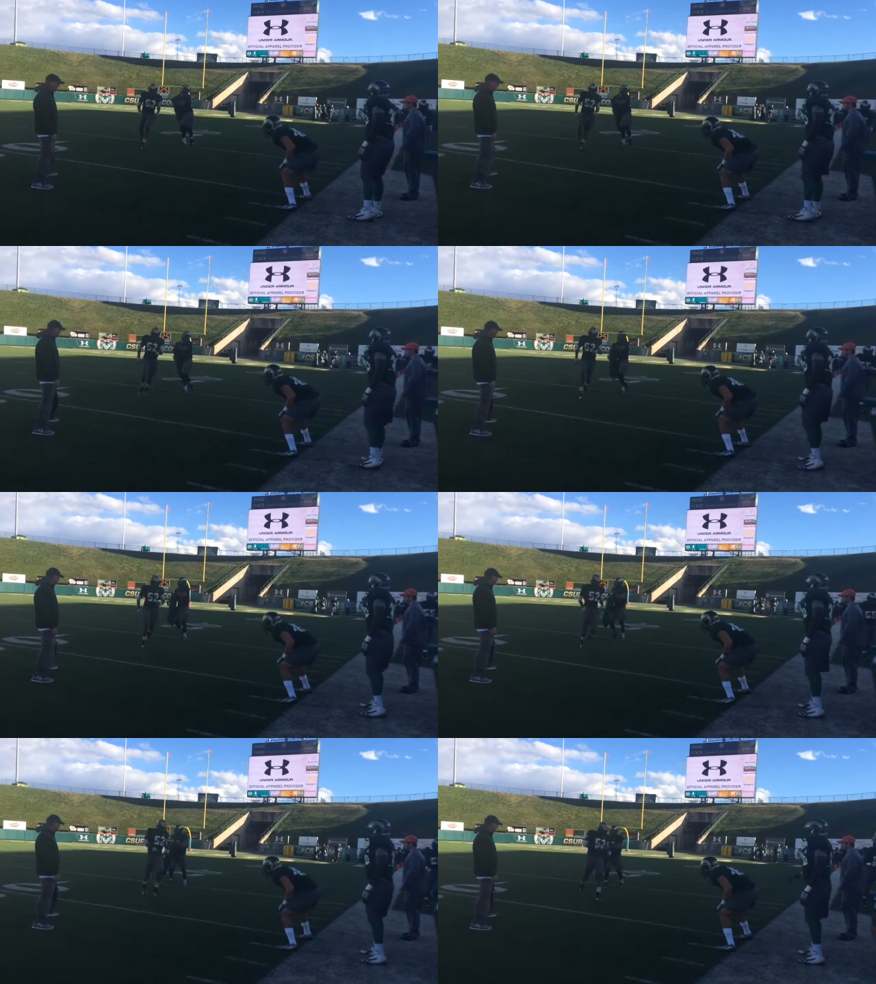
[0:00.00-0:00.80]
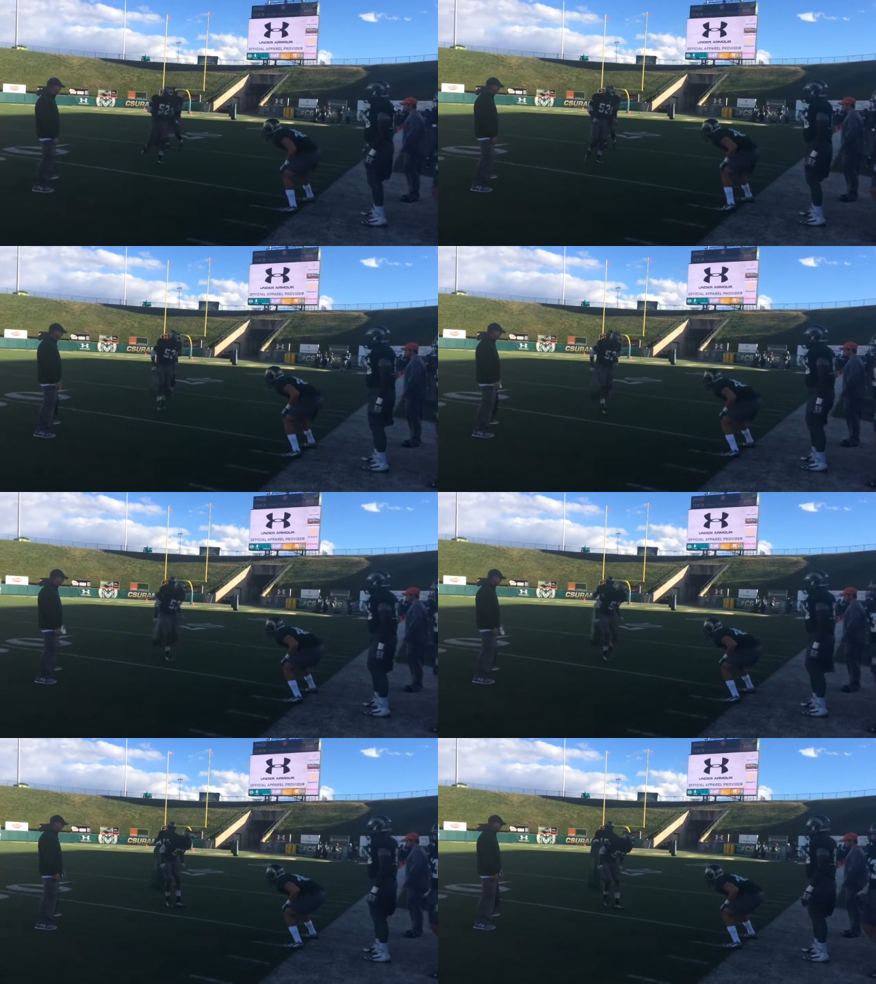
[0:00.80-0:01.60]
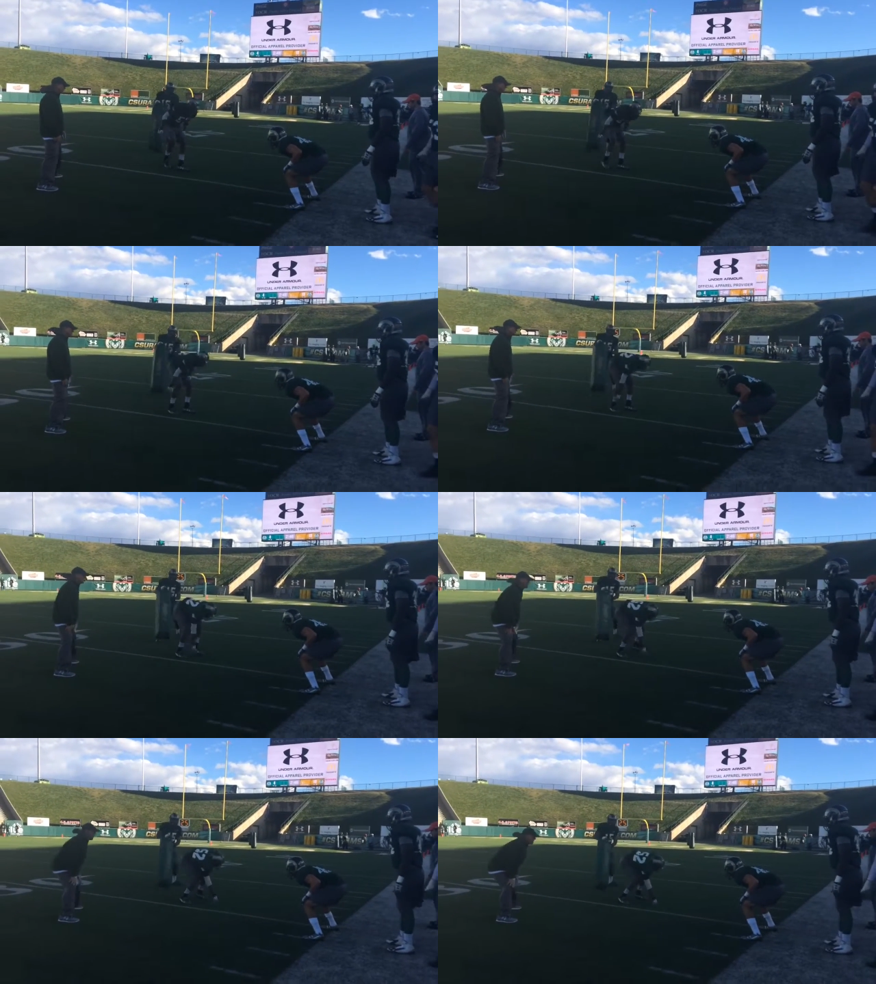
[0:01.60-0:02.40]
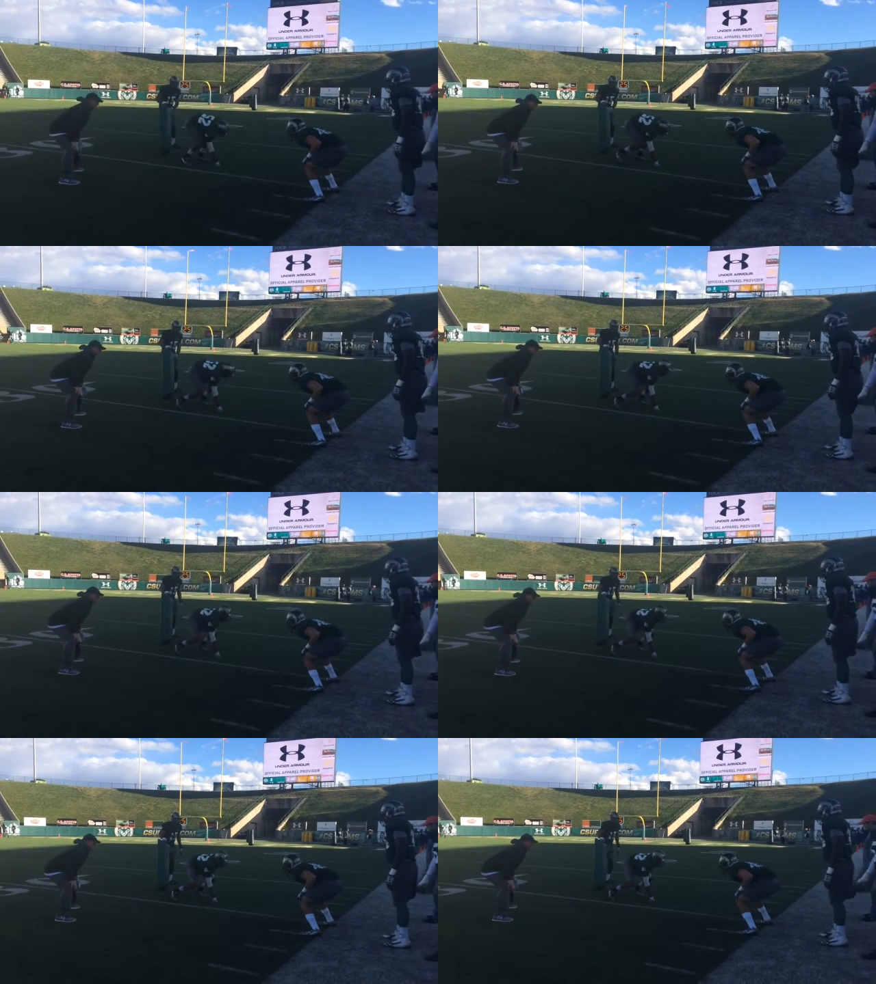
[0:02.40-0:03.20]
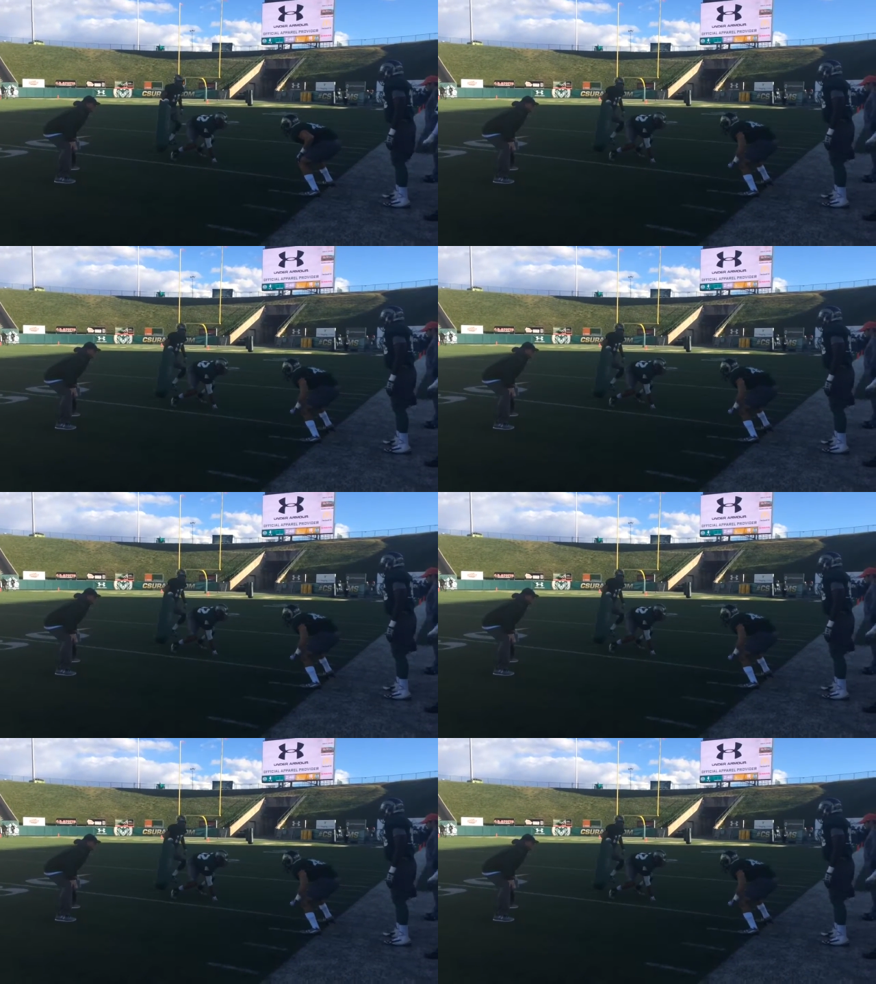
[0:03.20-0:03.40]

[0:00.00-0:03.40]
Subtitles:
(no speaker visible)